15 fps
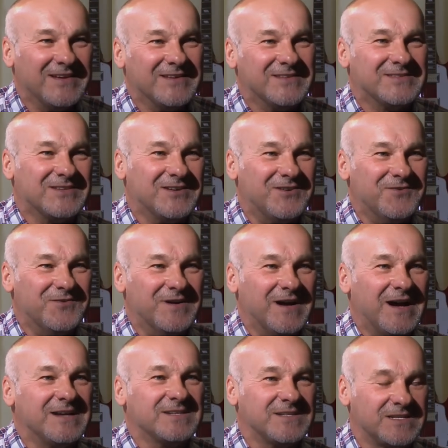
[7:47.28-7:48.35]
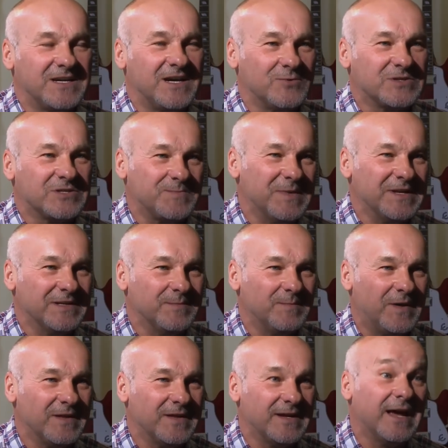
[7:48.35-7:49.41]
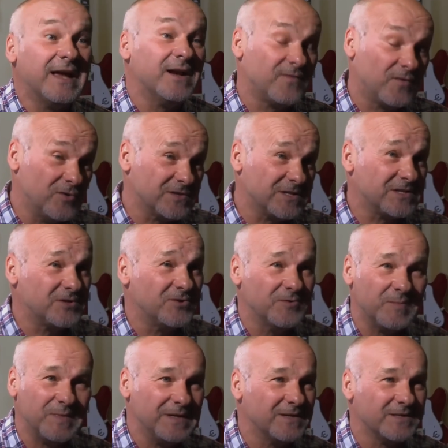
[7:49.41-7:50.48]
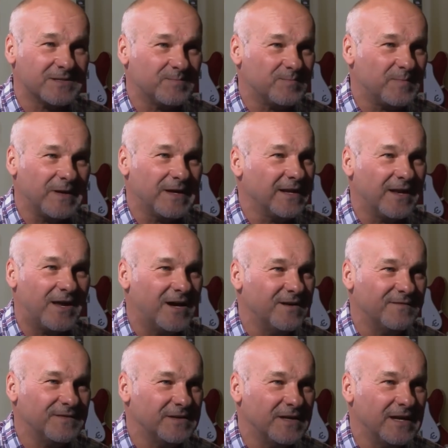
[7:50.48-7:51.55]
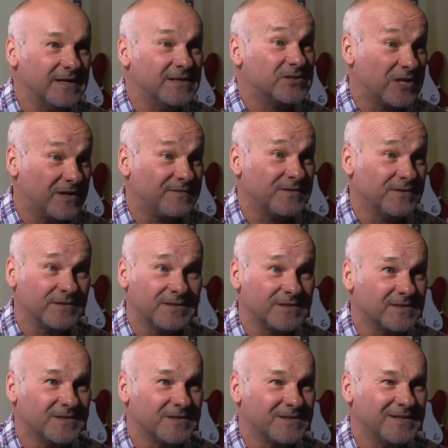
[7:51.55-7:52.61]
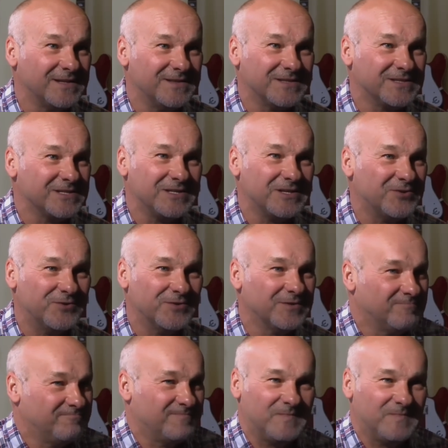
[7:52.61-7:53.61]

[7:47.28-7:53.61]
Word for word: So, uh, as I say, I was smitten by then. And, of course, I saw the Beatles play live in, in Sheffield, in the, in the City Hall.